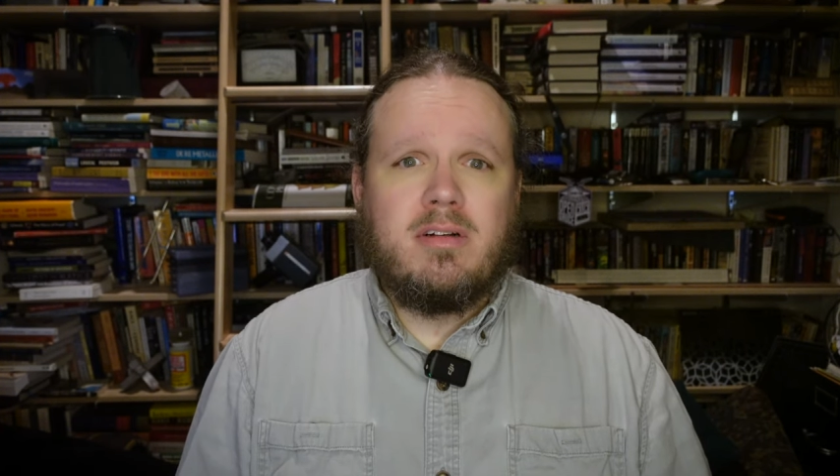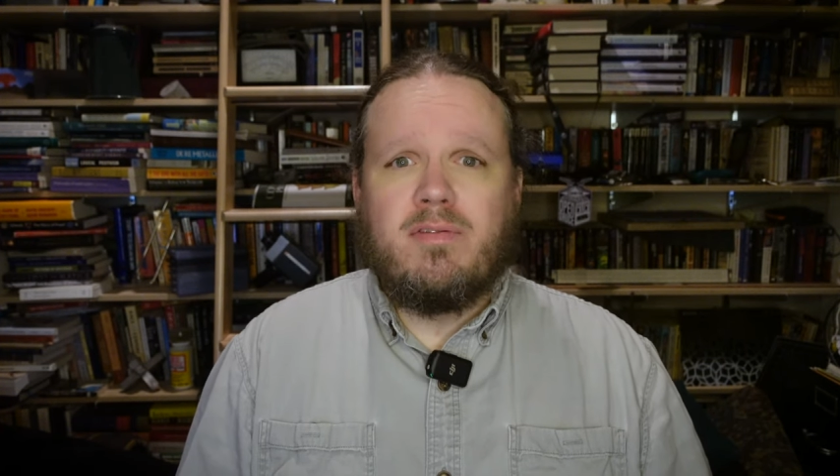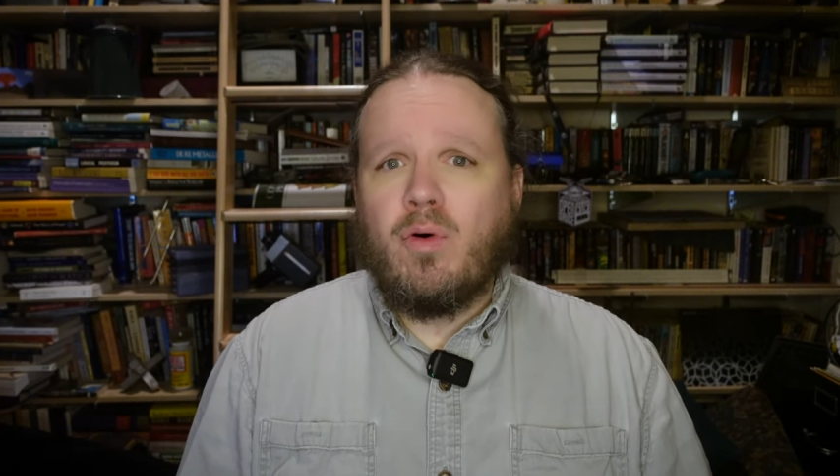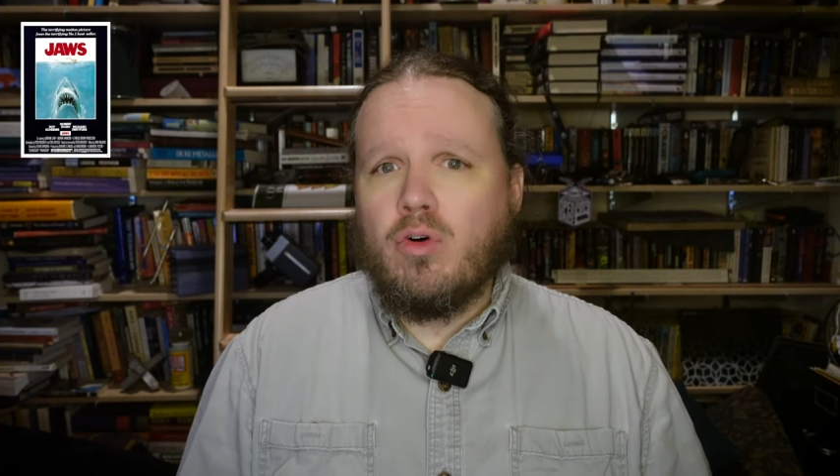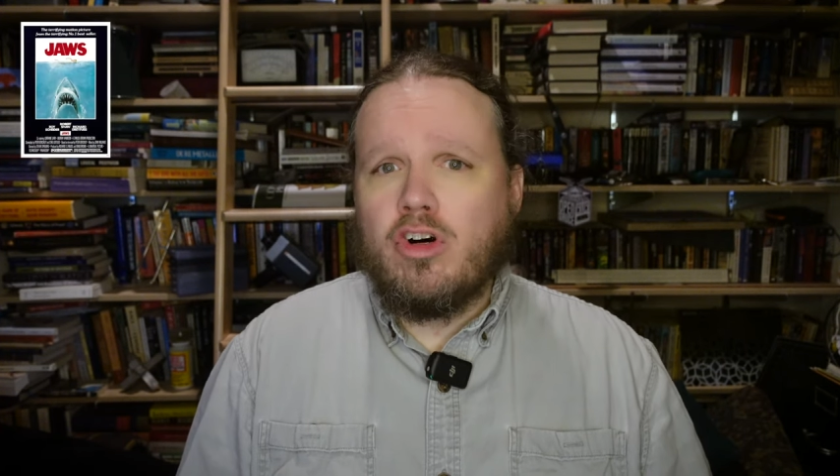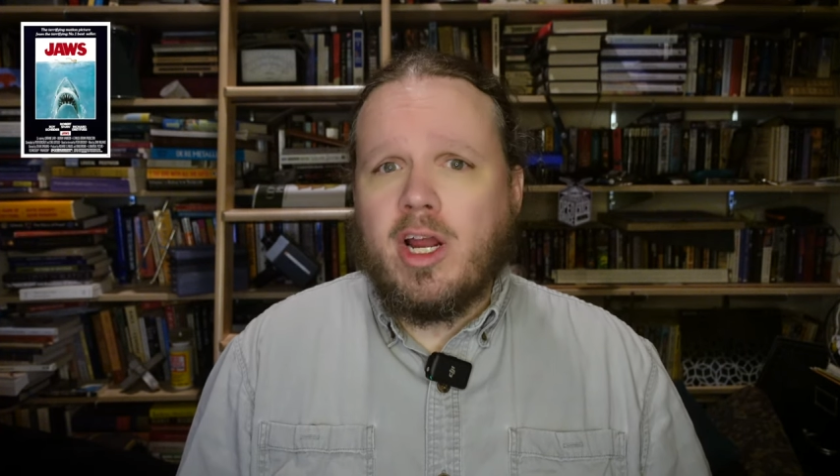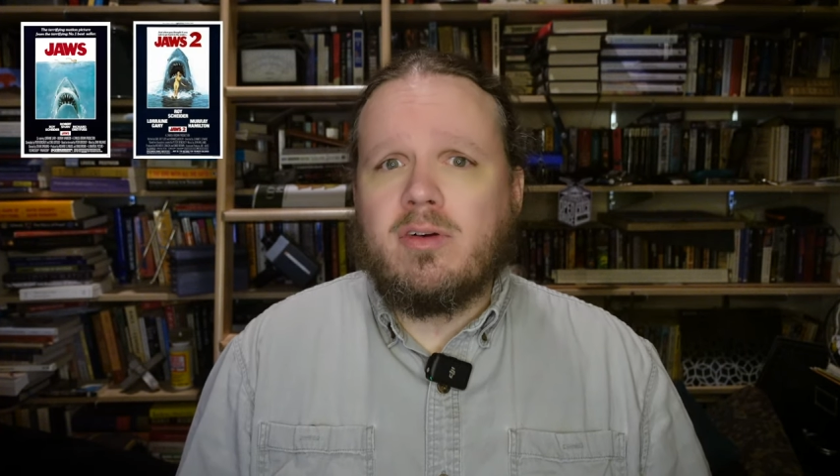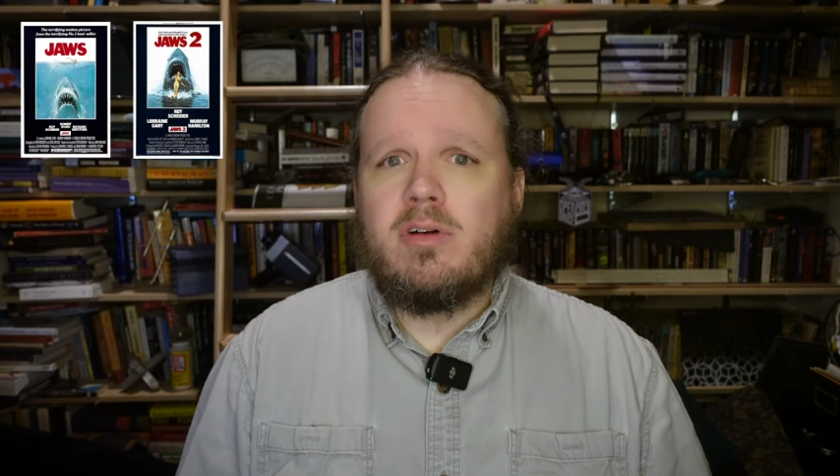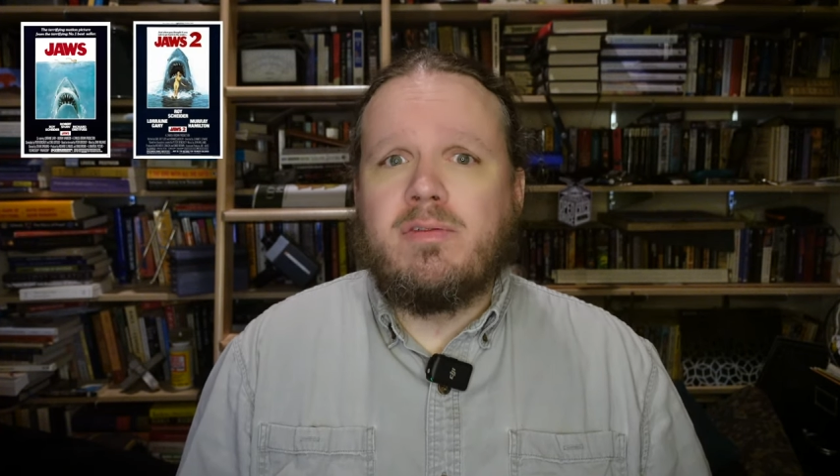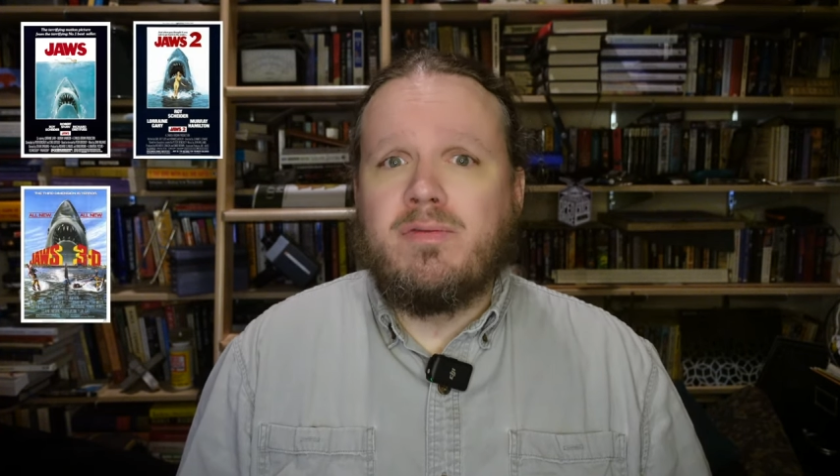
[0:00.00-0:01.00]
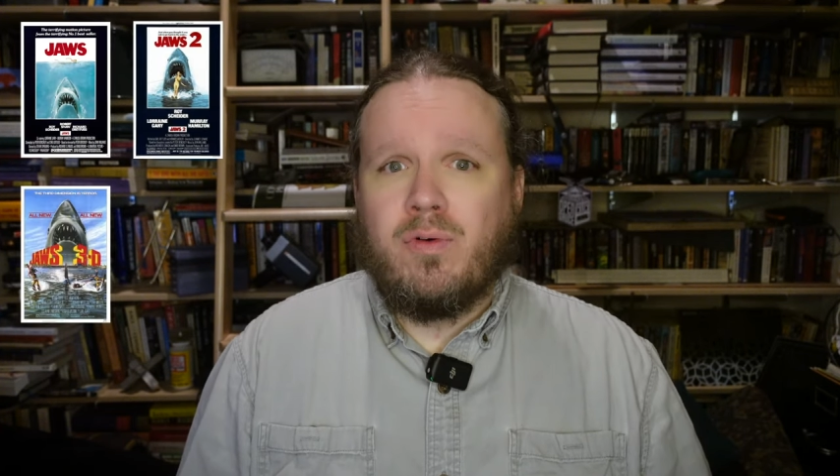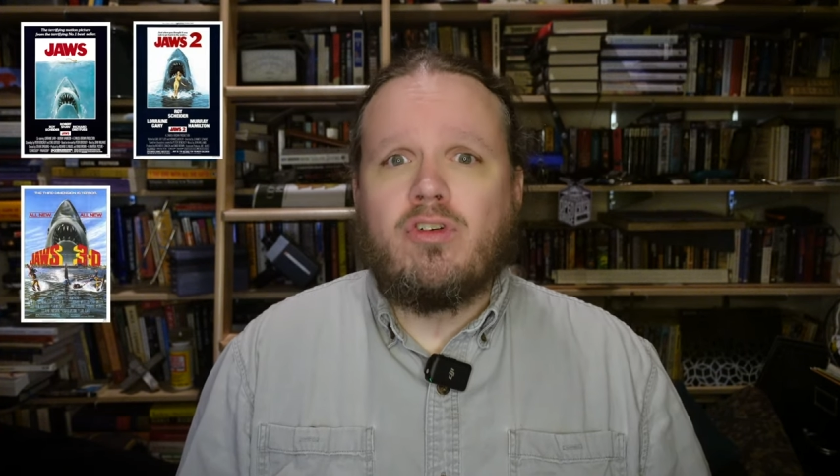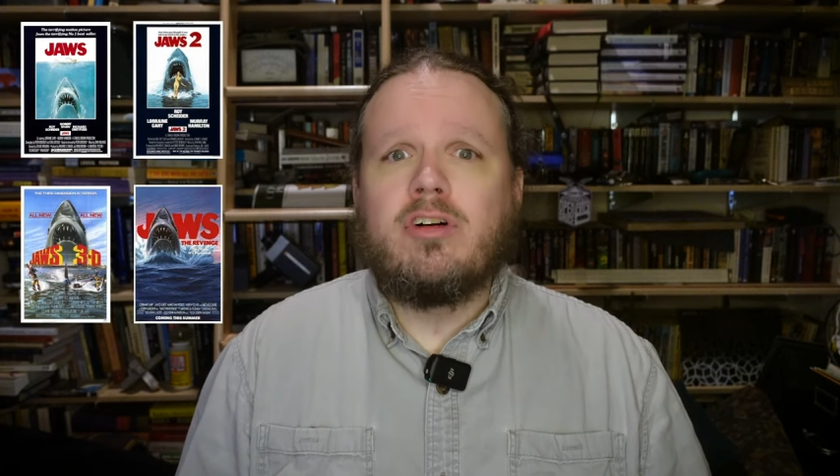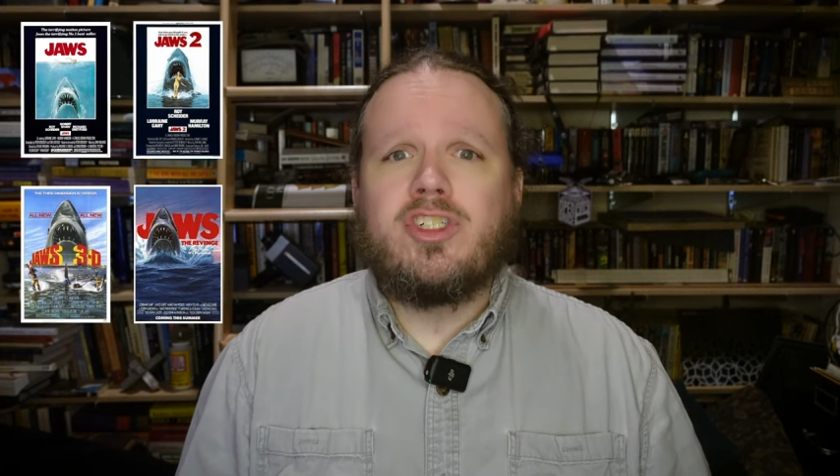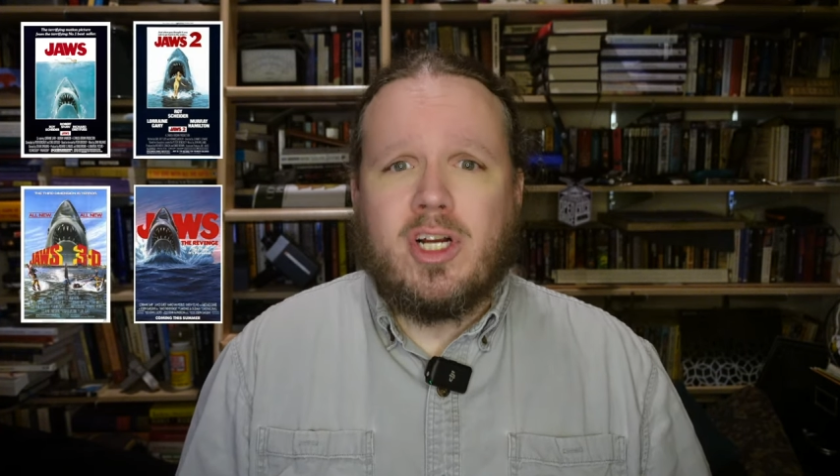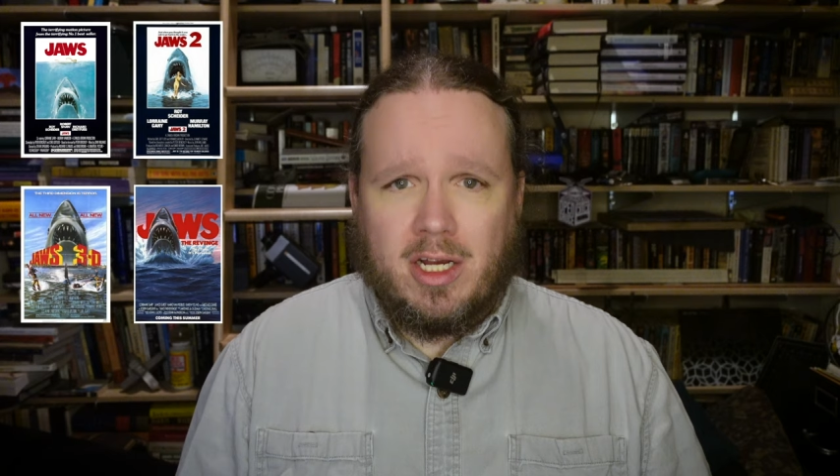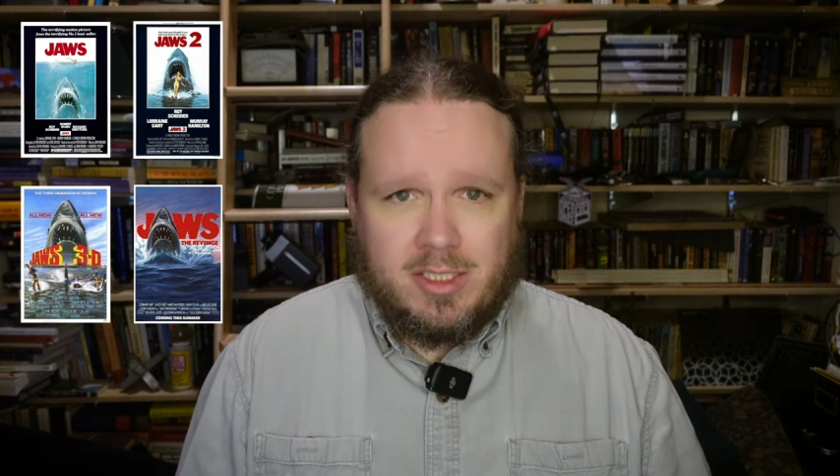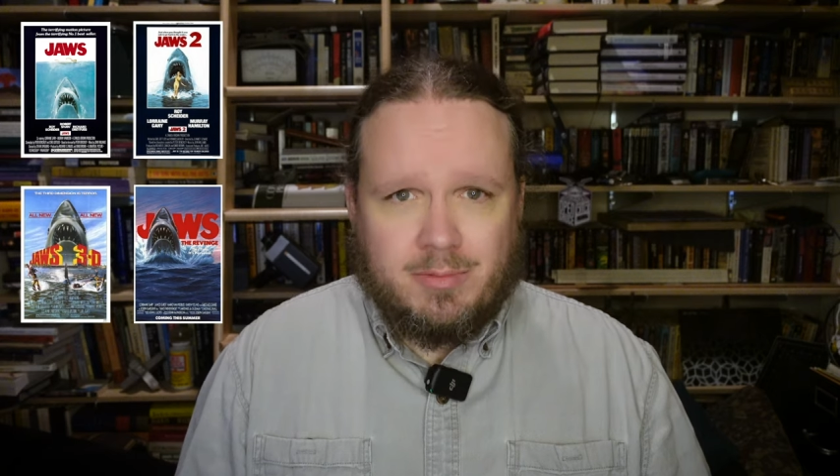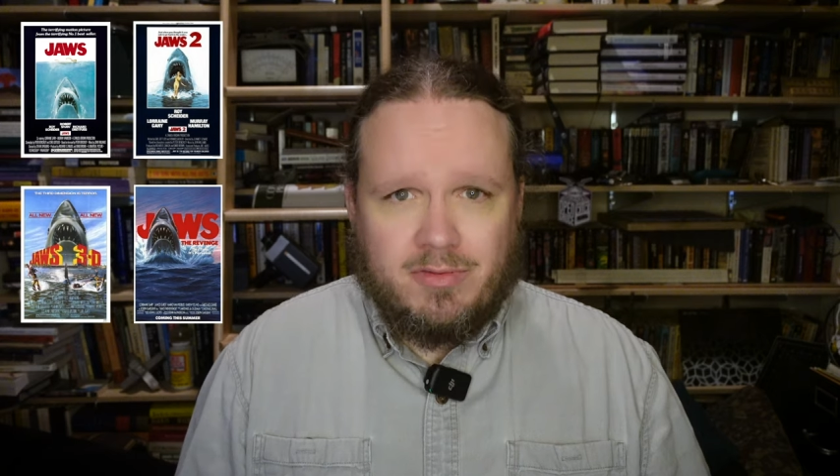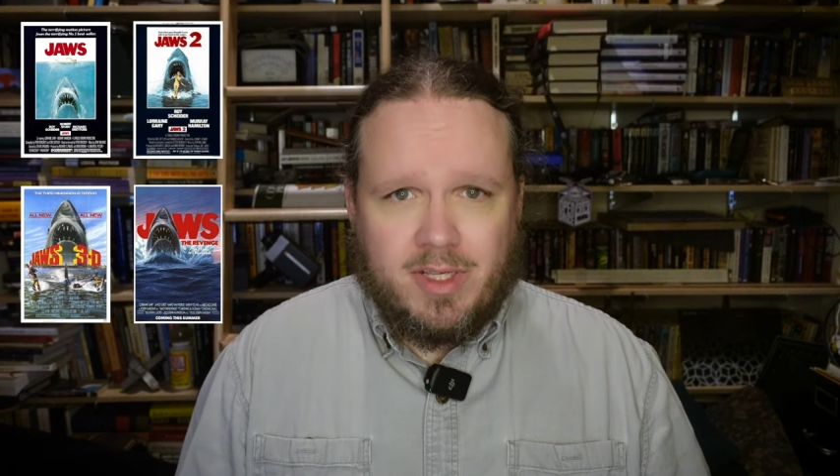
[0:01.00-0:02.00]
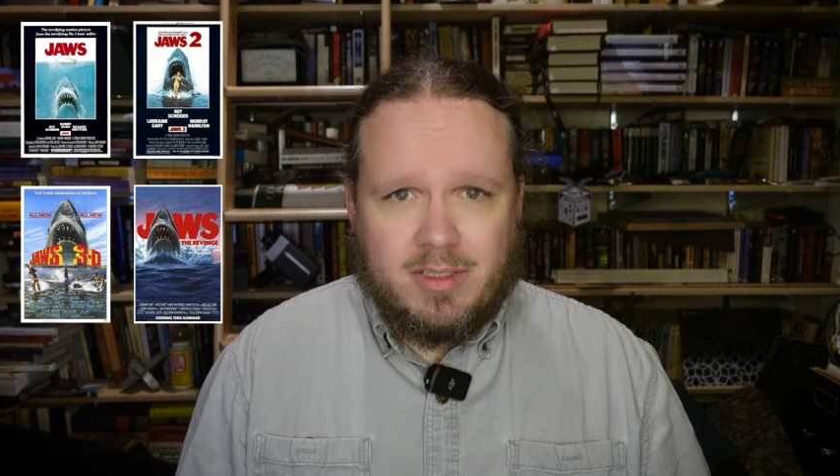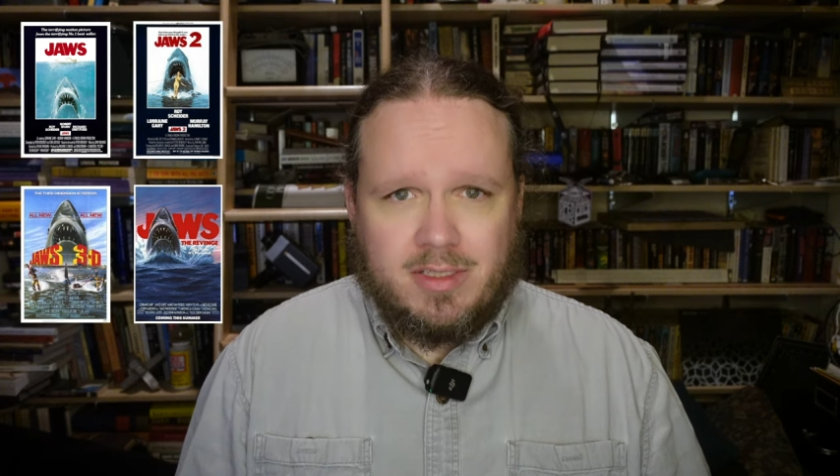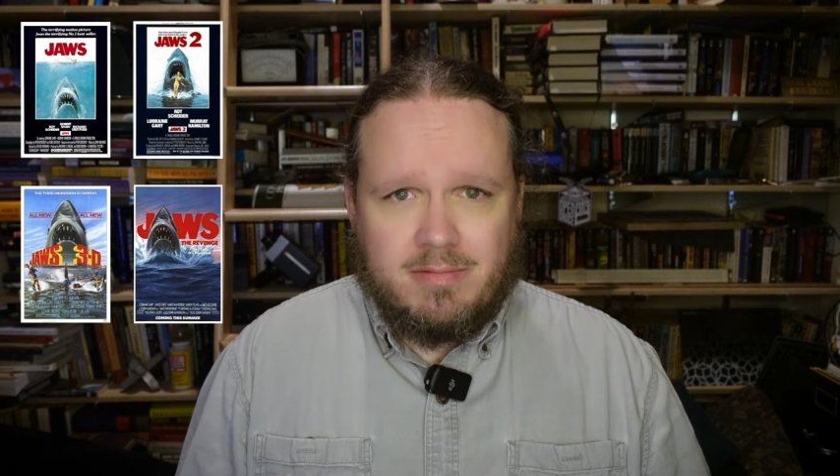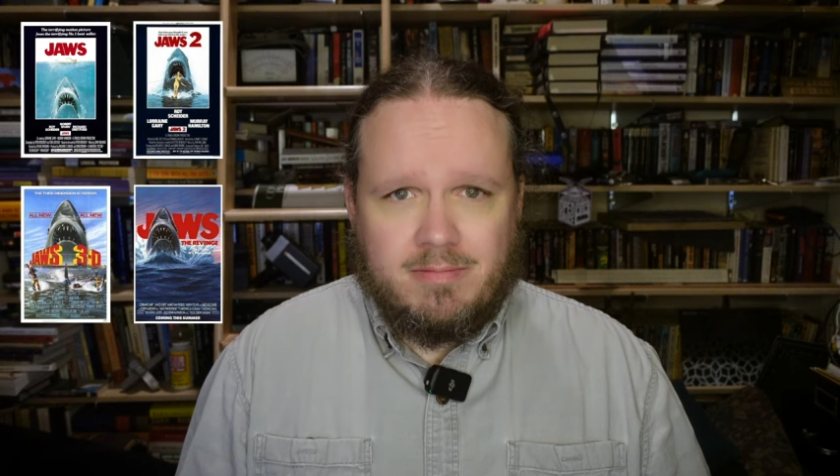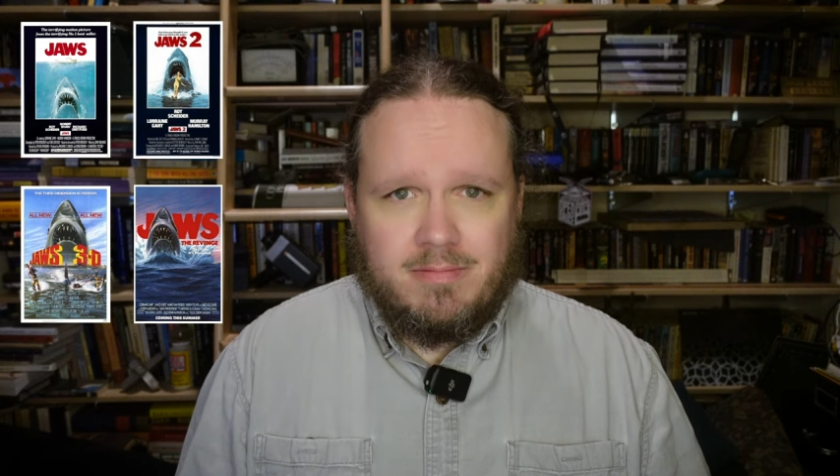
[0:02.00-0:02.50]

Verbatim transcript: 4 out of 4 Jaws movies.